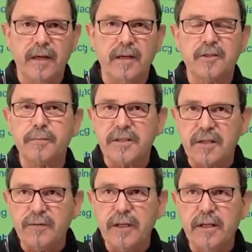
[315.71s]

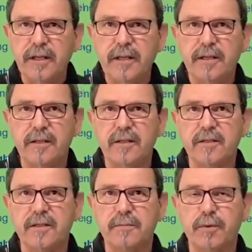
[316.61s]
Specifically, it
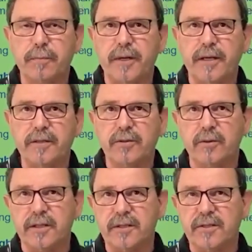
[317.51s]
is prepared
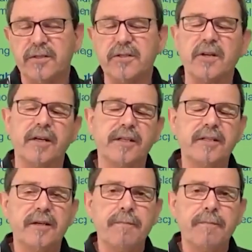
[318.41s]
or is designed